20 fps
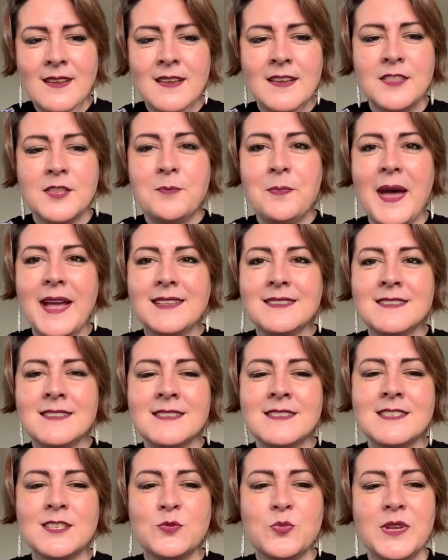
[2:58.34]
The
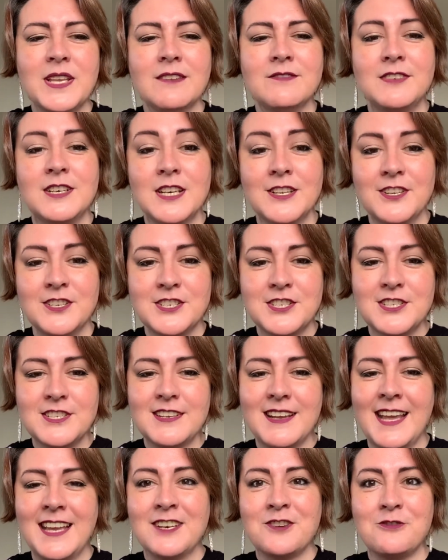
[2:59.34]
patterns that we have learnt
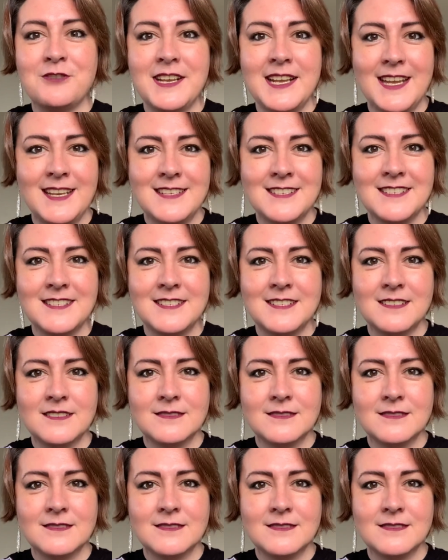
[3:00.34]
and created